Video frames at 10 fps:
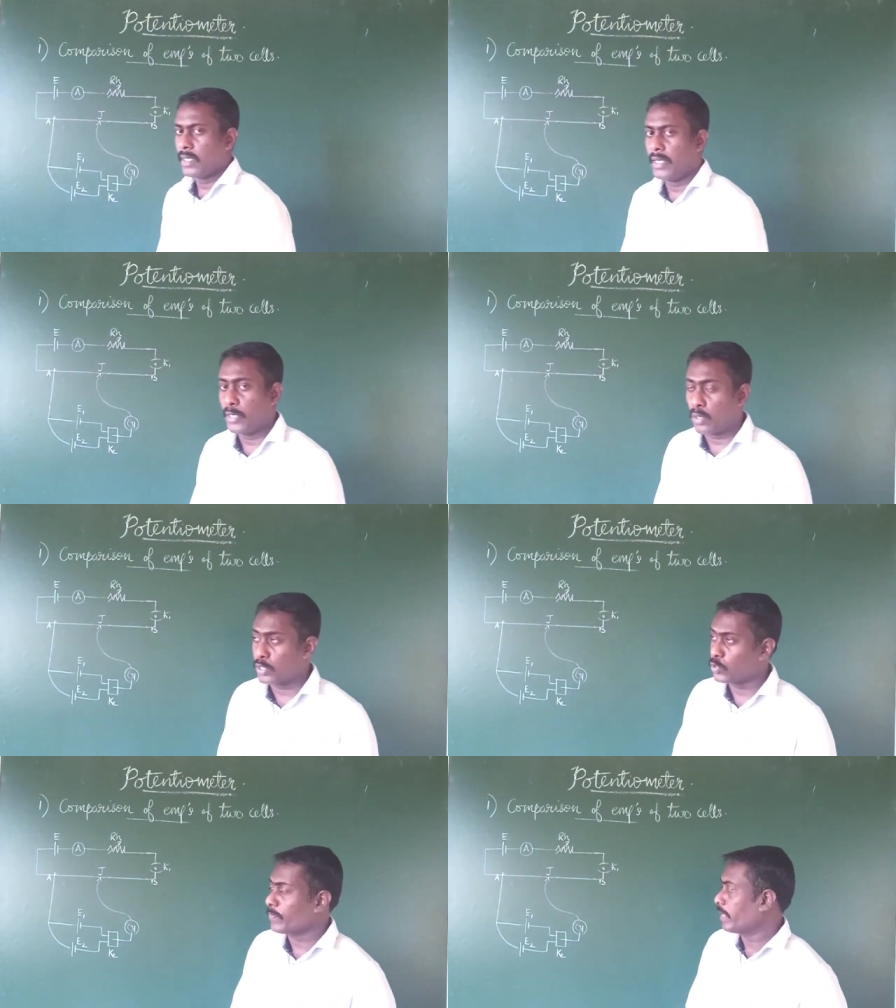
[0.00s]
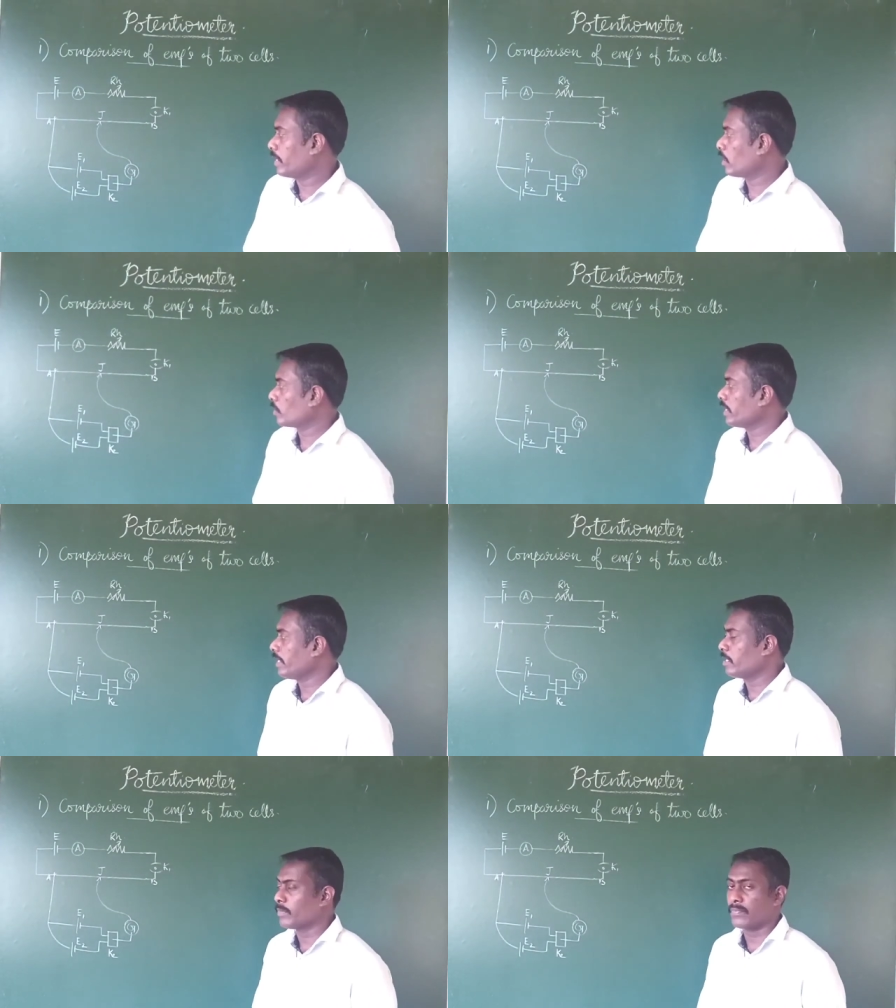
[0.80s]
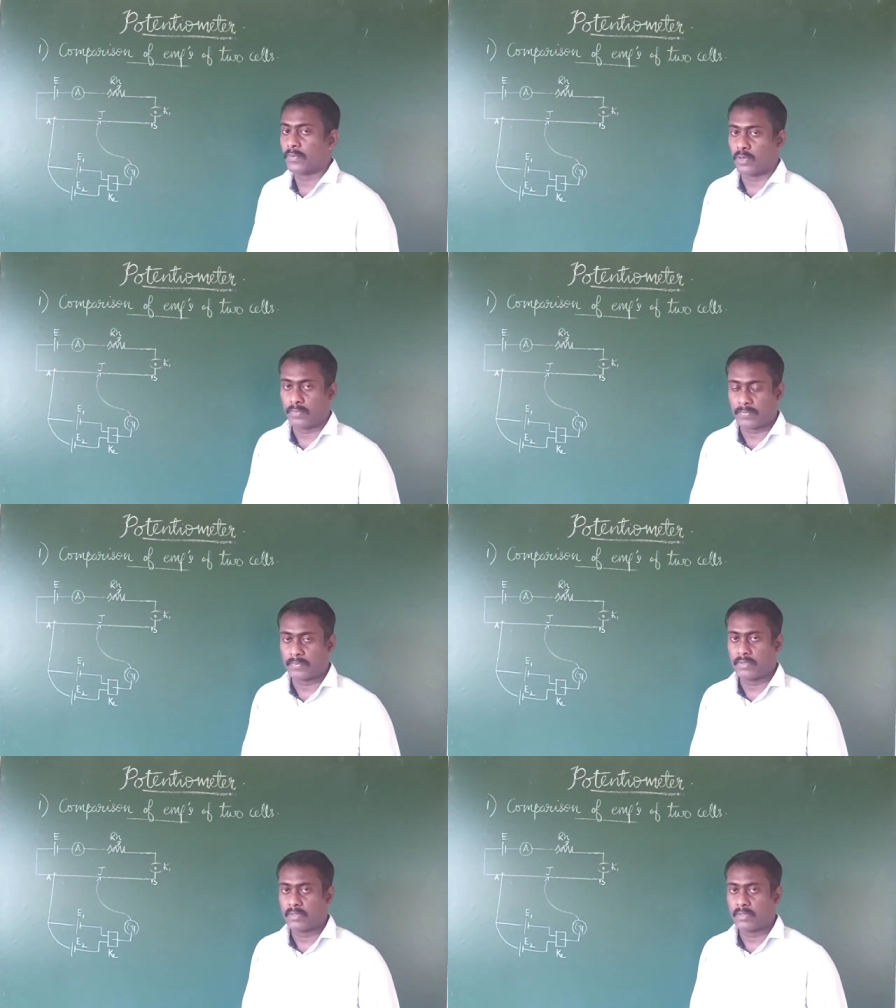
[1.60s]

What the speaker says: In order to find out the EMF of